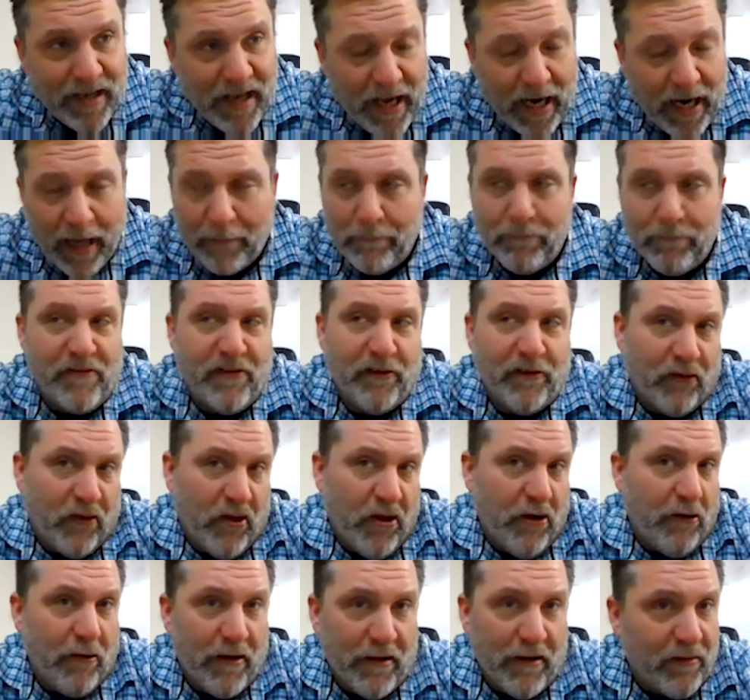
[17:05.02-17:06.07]
And I'm just
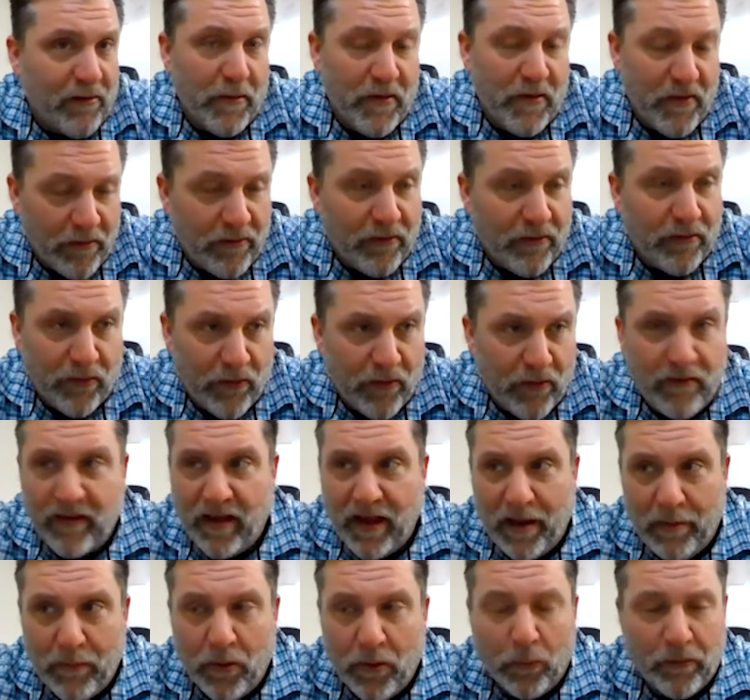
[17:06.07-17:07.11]
curious. I mean, this is the
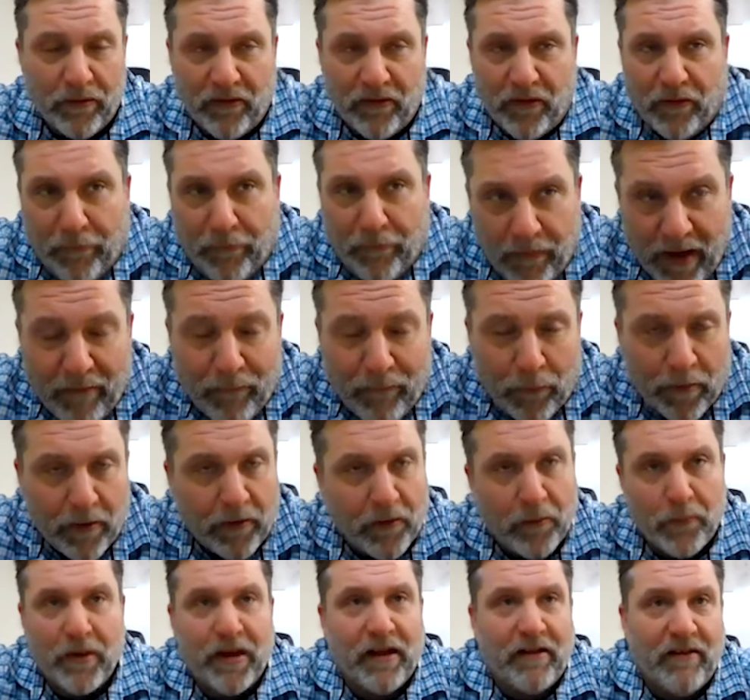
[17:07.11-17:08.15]
team that was the favorite of
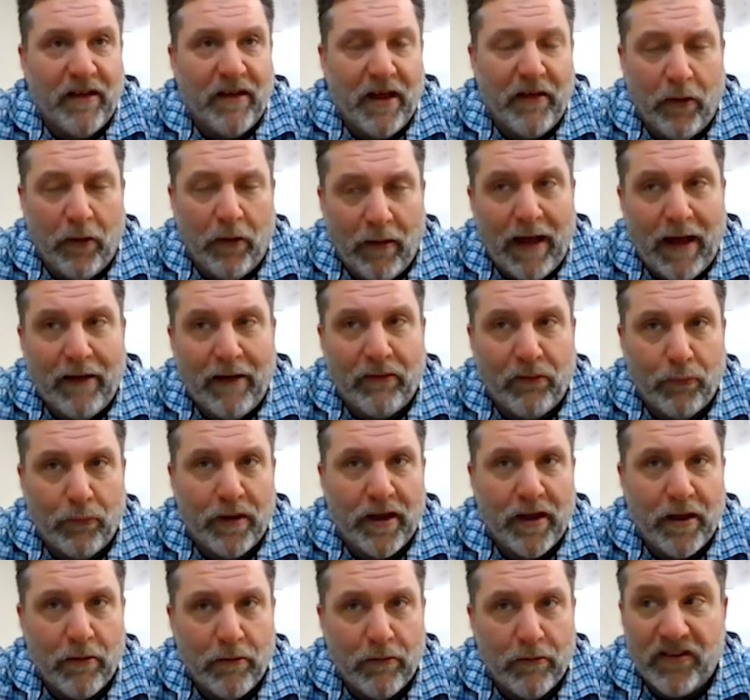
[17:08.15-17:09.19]
the Big Ten the last 3
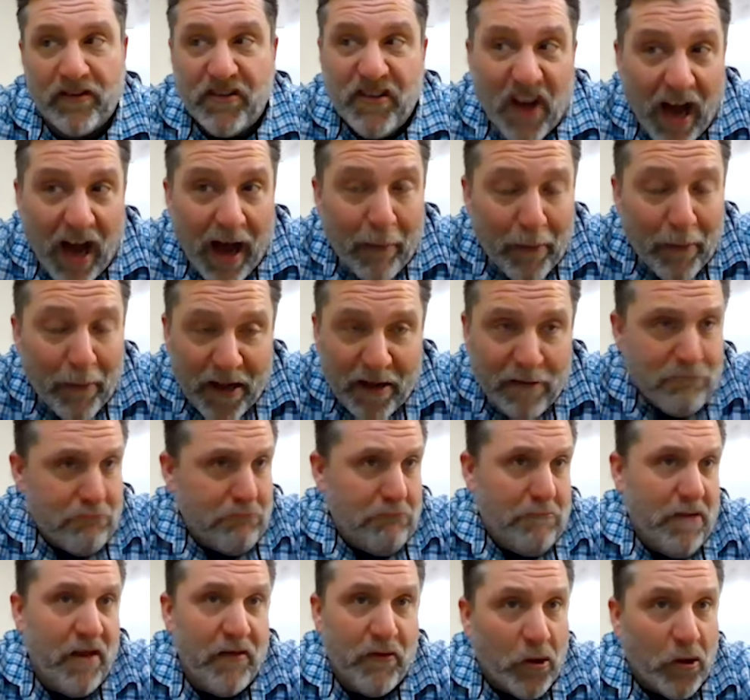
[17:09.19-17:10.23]
years, dominant
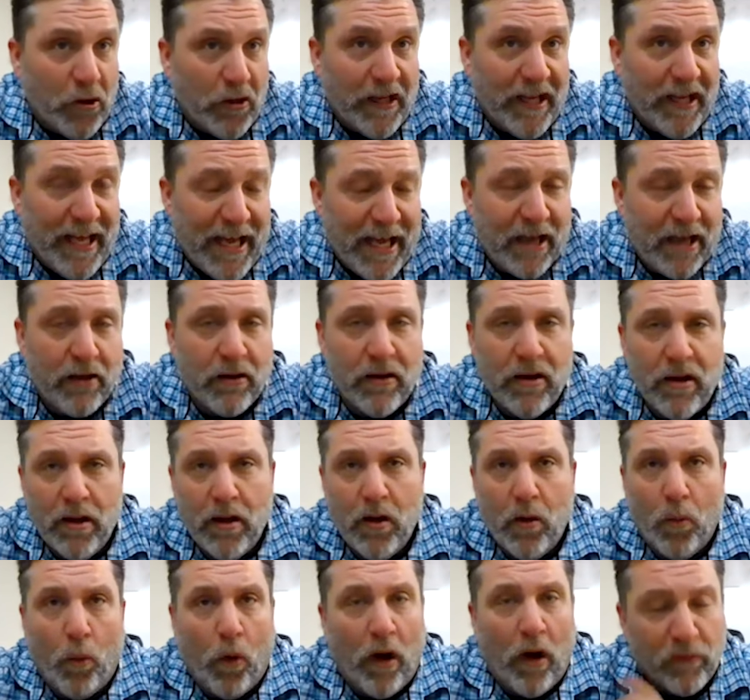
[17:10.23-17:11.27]
in the league,
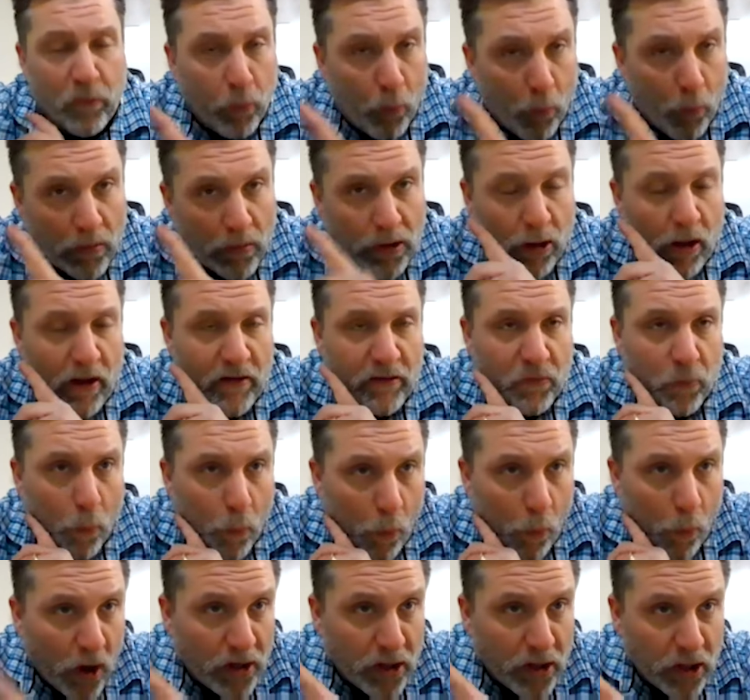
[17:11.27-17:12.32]
lost
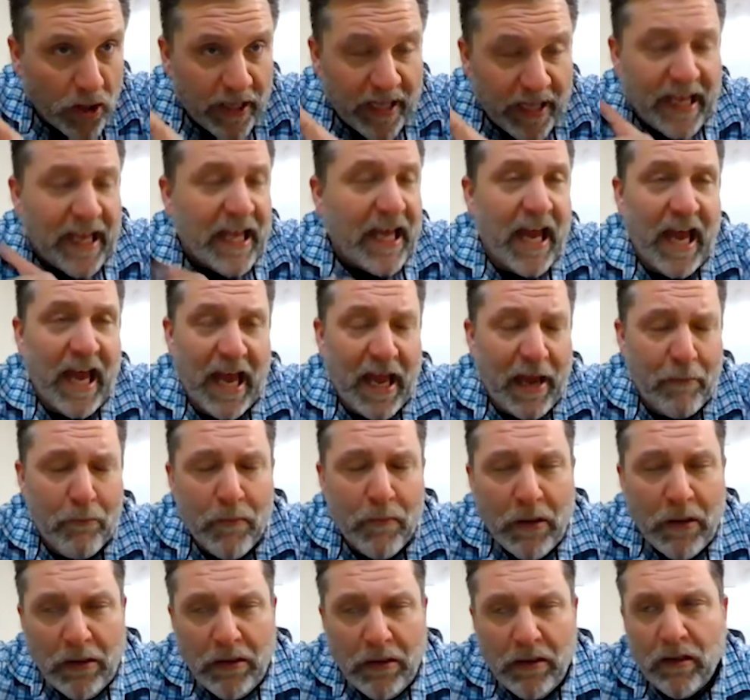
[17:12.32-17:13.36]
one league
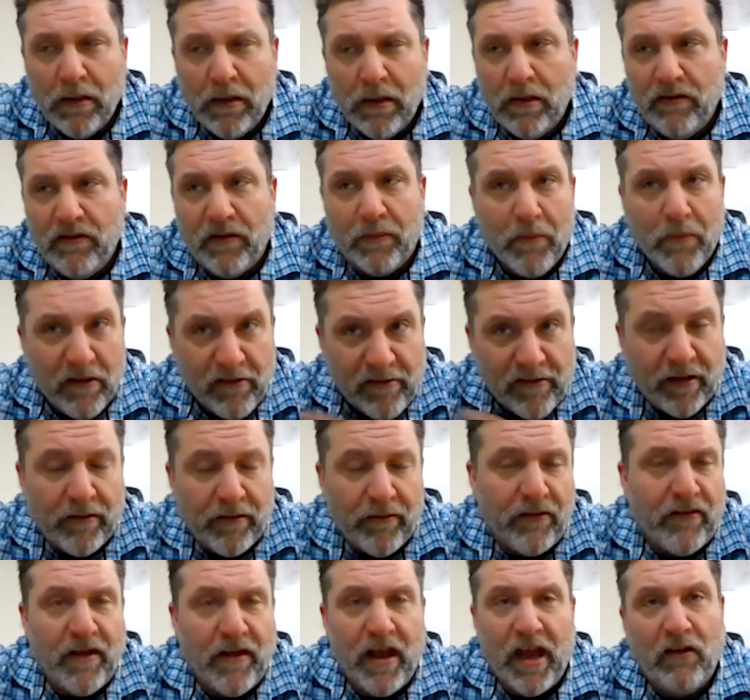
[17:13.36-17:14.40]
game to Michigan
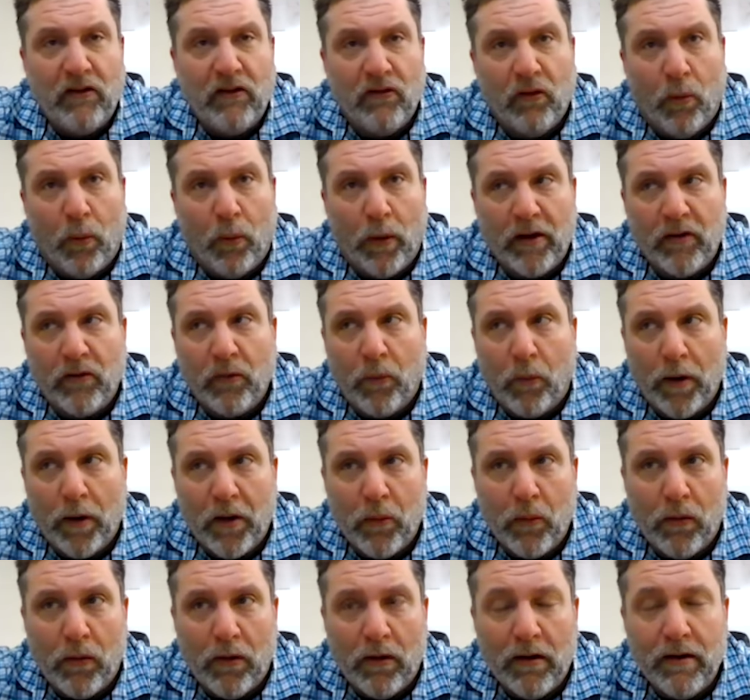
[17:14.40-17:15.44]
State in
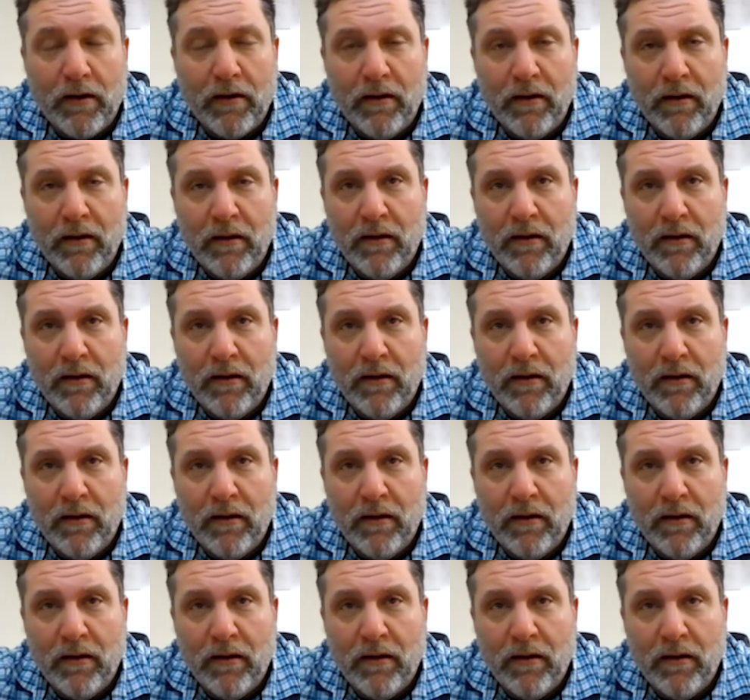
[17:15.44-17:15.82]
2021.